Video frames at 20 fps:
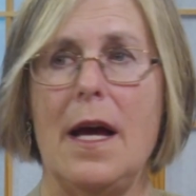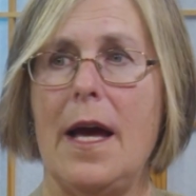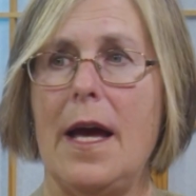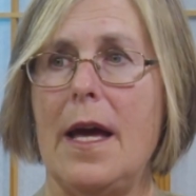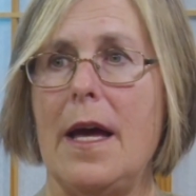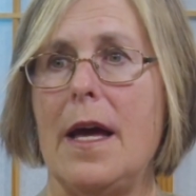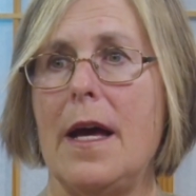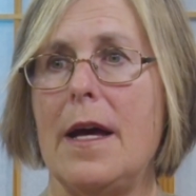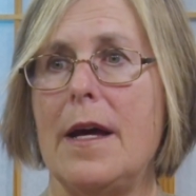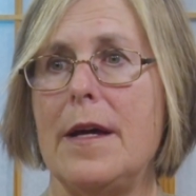
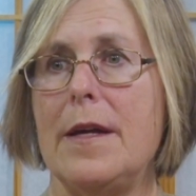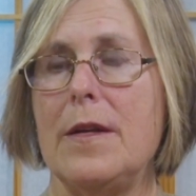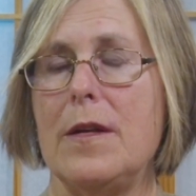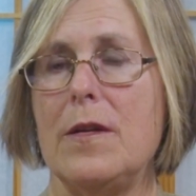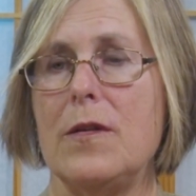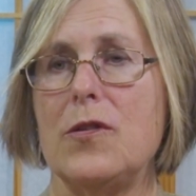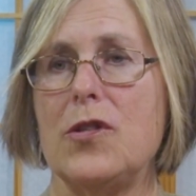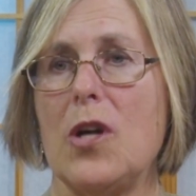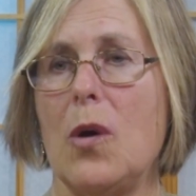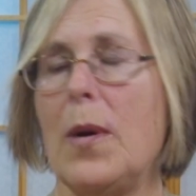
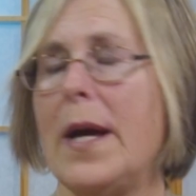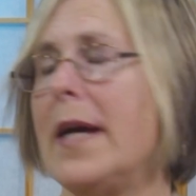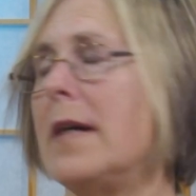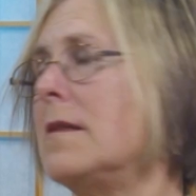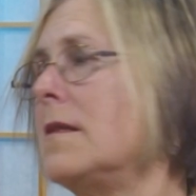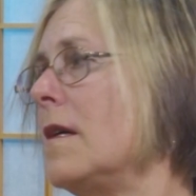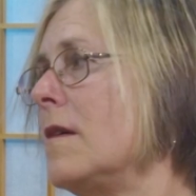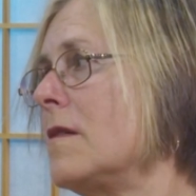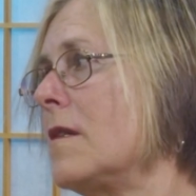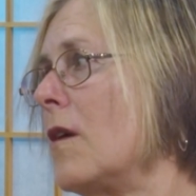and
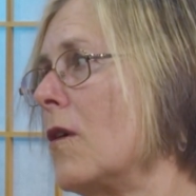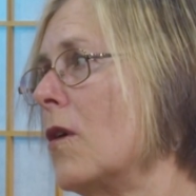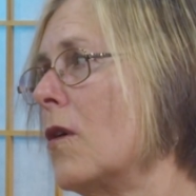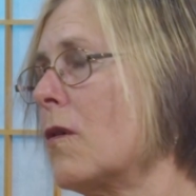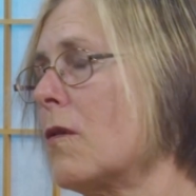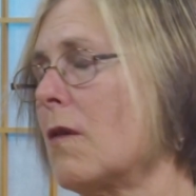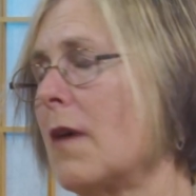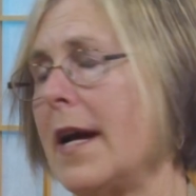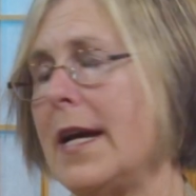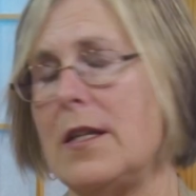Joanne does a
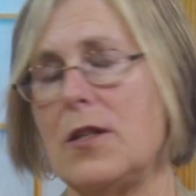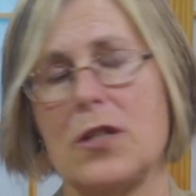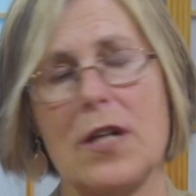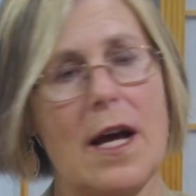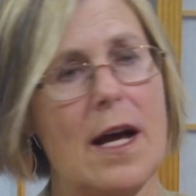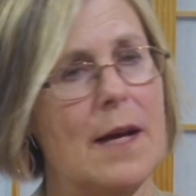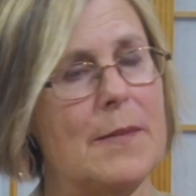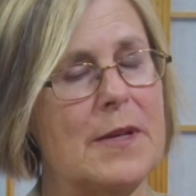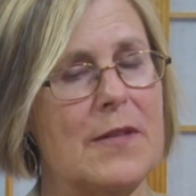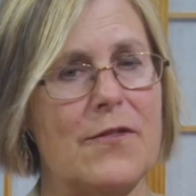great
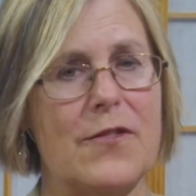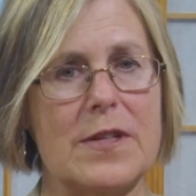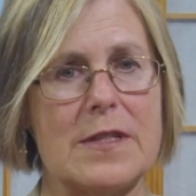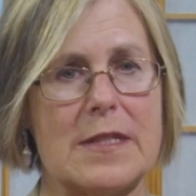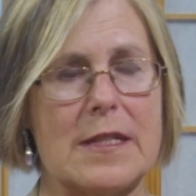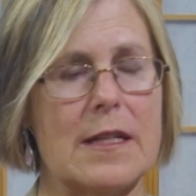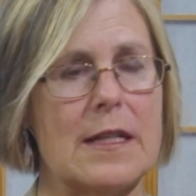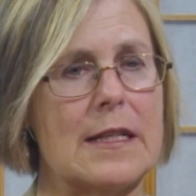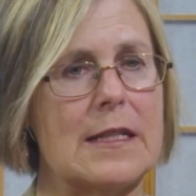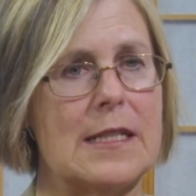job in
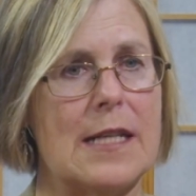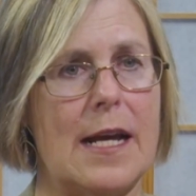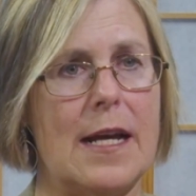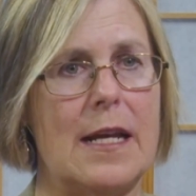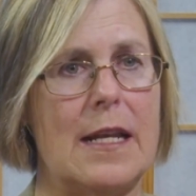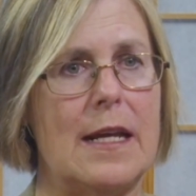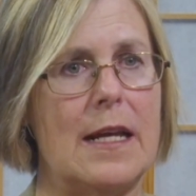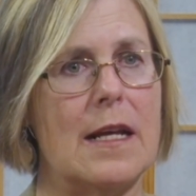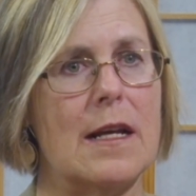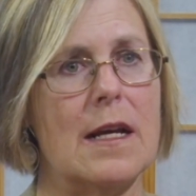
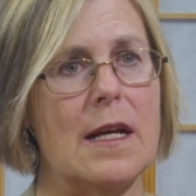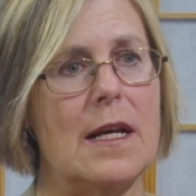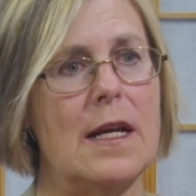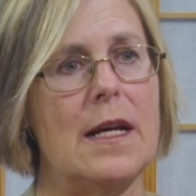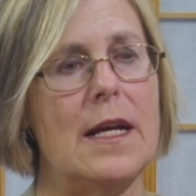facilitating